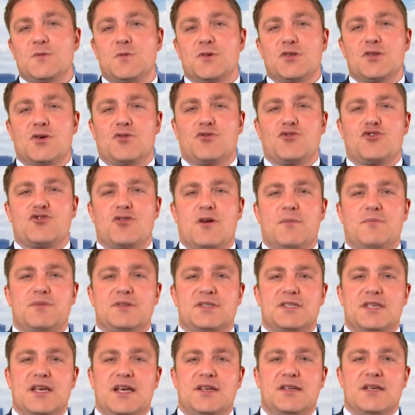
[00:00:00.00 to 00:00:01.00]
but Donald Trump
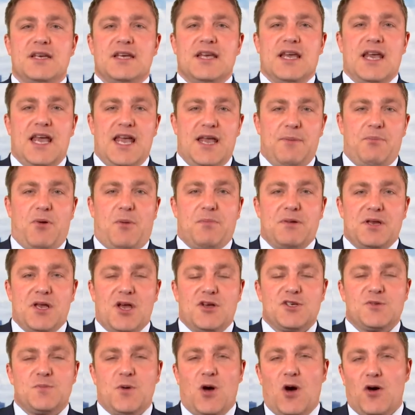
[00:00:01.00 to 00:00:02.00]
has said he probably
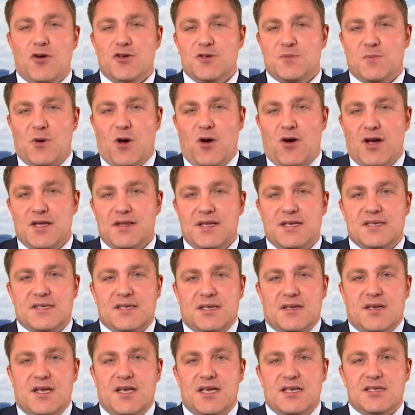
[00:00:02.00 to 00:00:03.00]
knows who's behind this
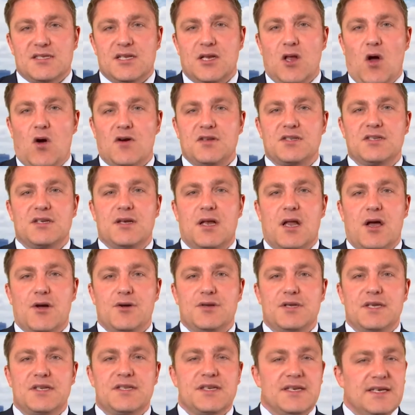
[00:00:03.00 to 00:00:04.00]
and he is locked and
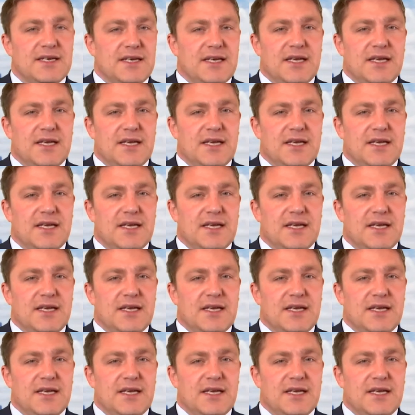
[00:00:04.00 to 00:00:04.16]
loaded.